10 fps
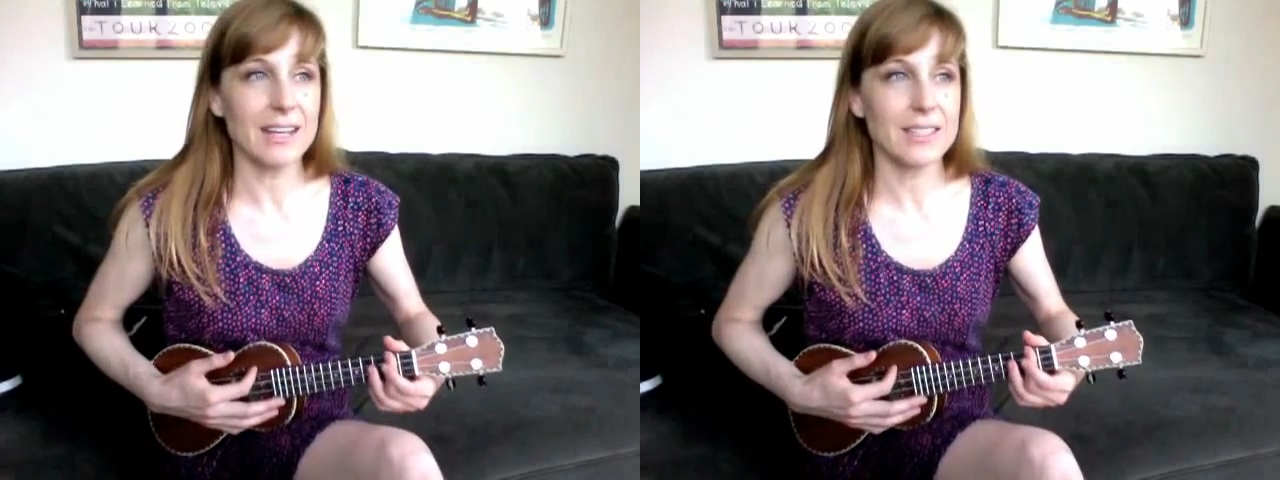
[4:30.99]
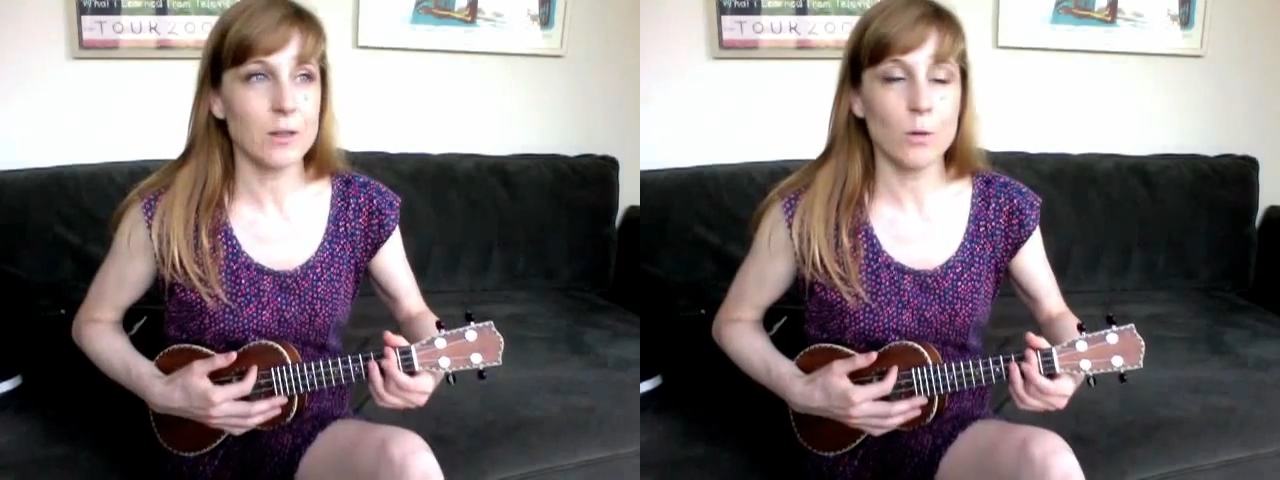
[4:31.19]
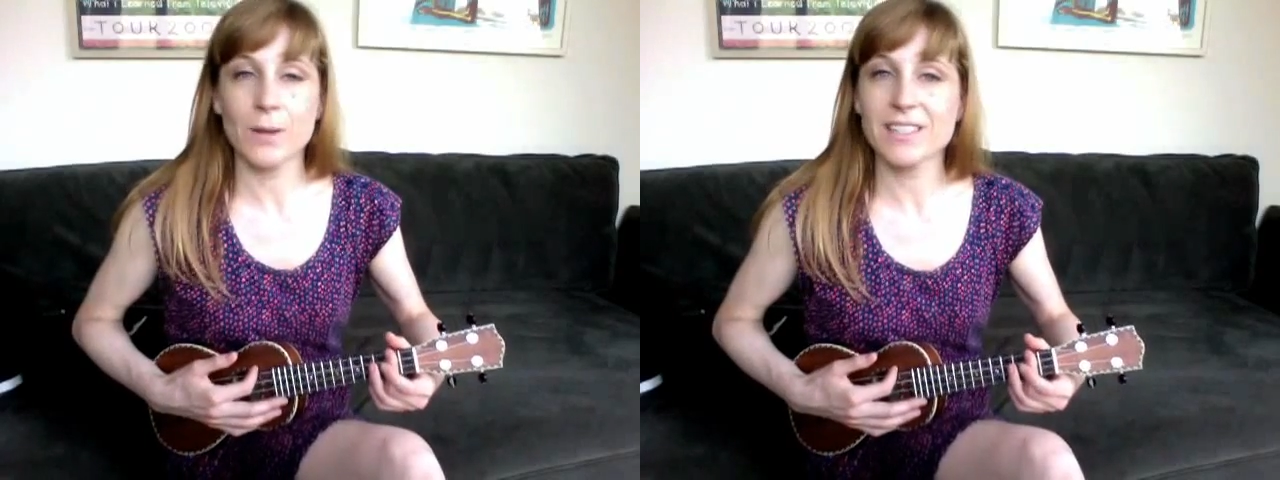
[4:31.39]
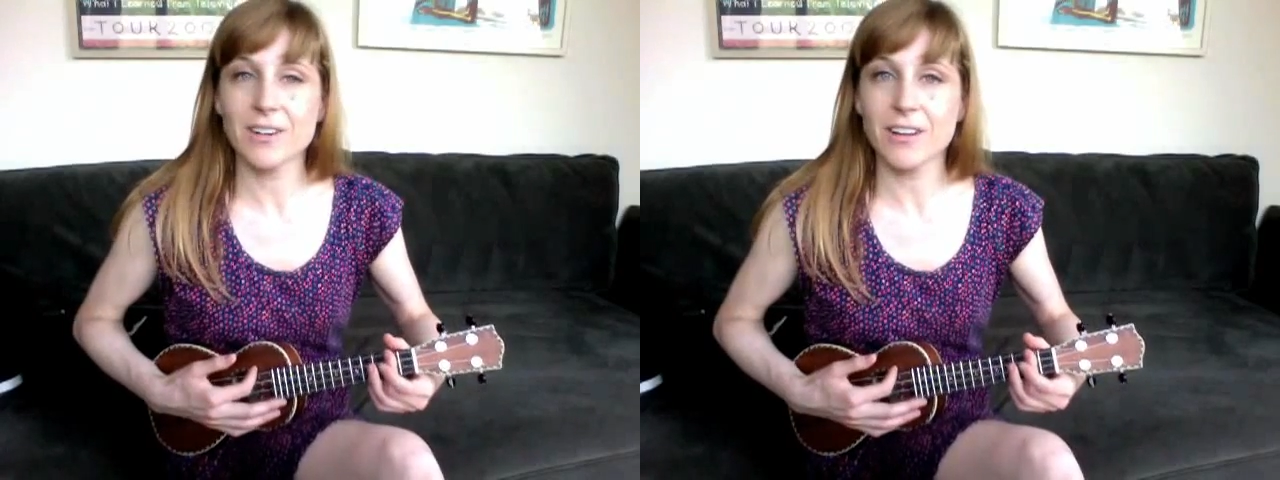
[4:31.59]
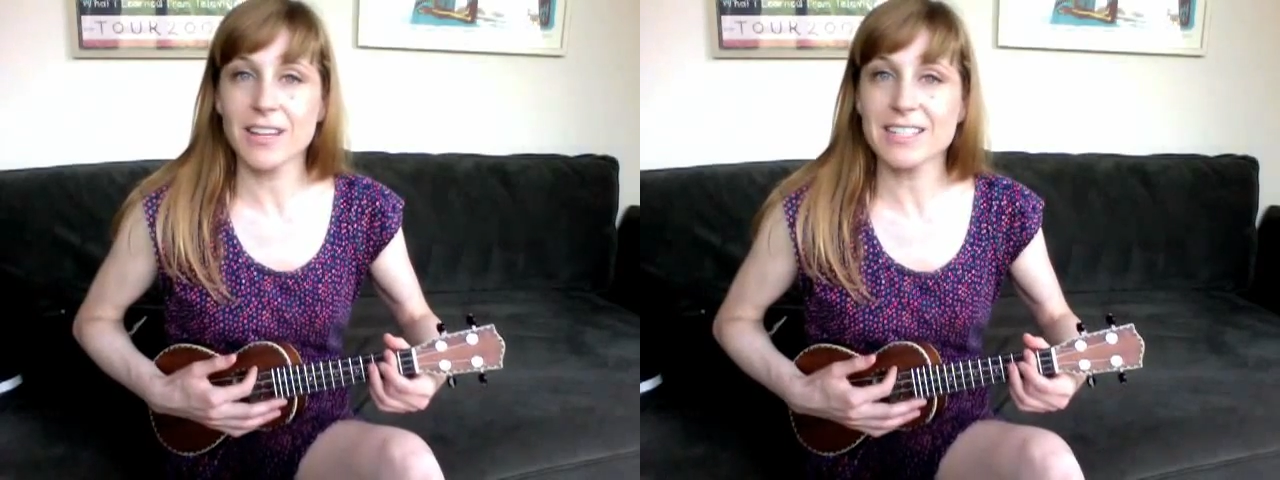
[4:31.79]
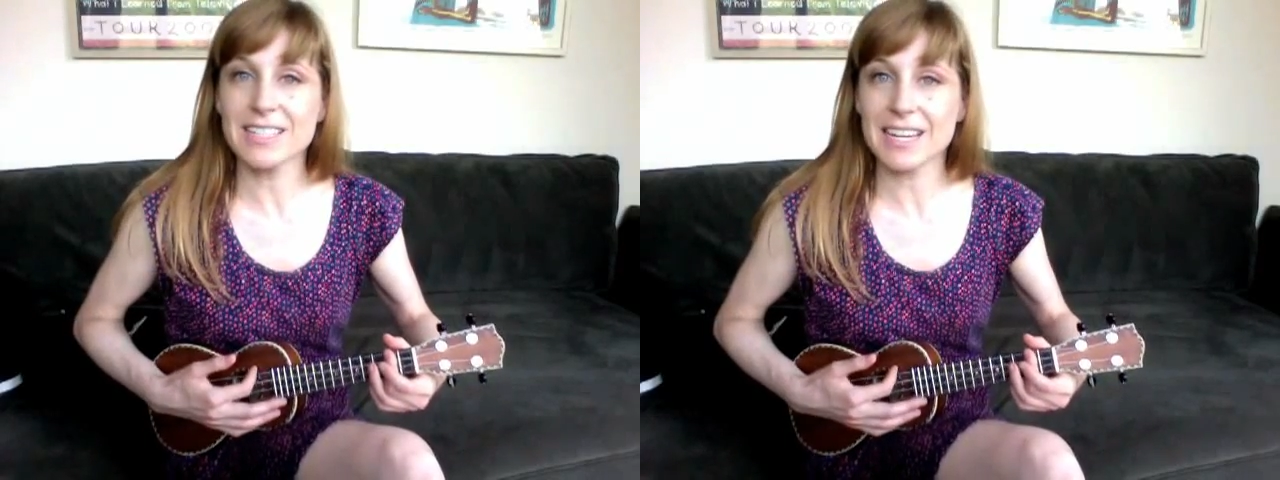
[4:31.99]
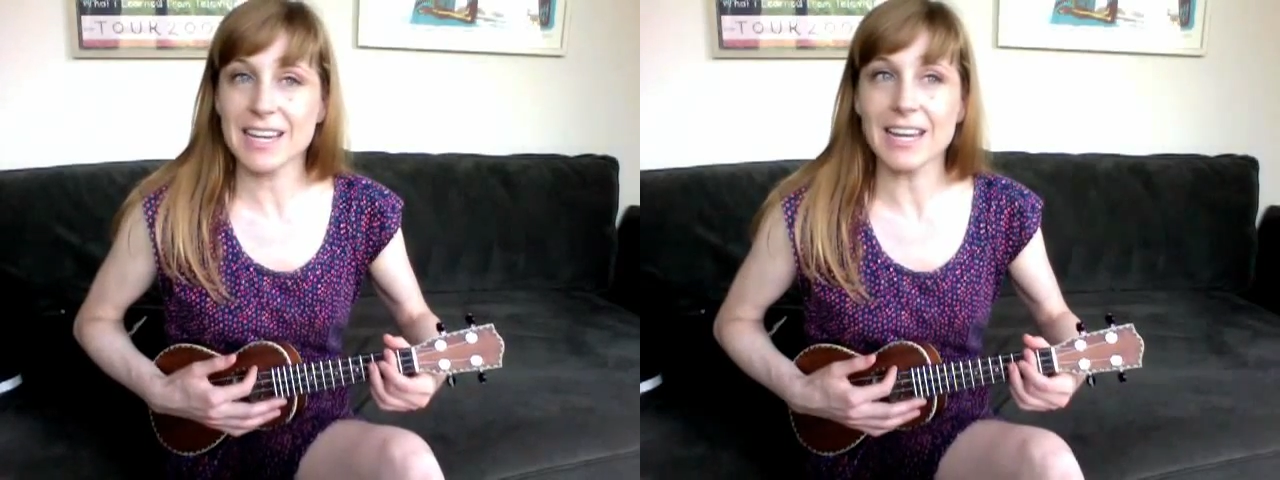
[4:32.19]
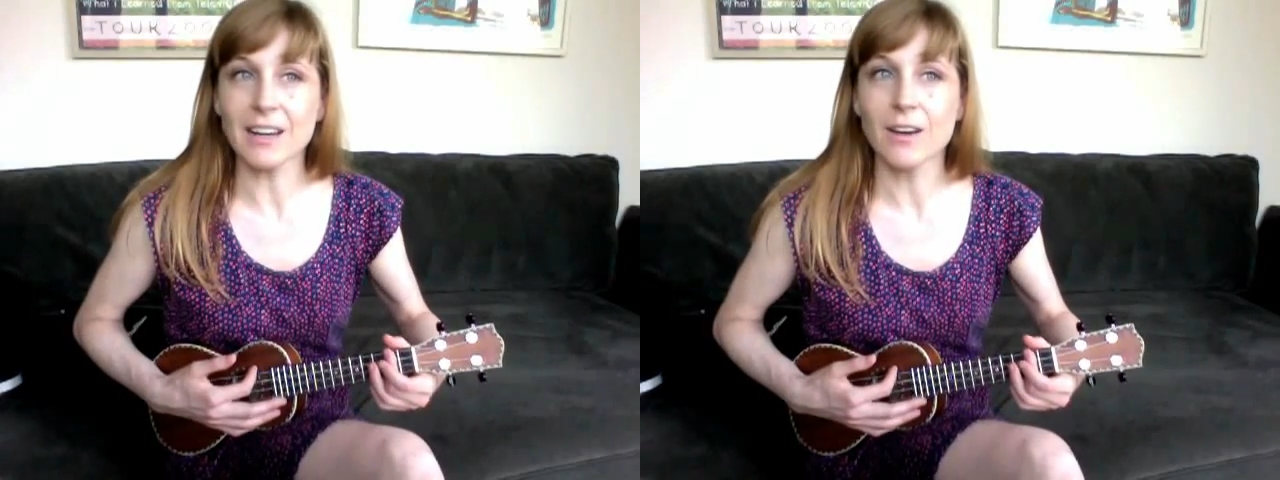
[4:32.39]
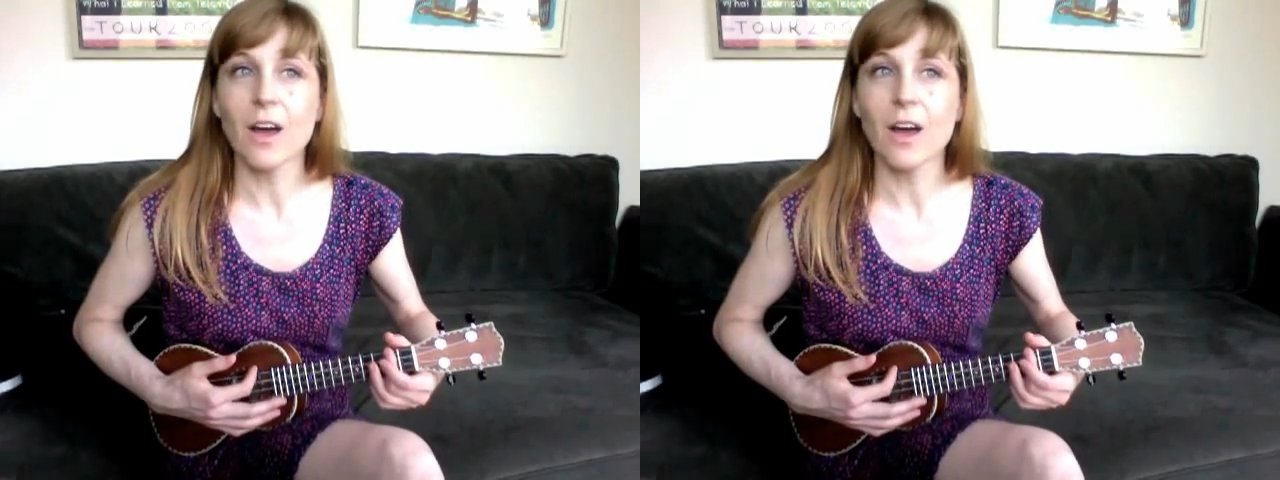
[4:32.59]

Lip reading: And so we start on the D.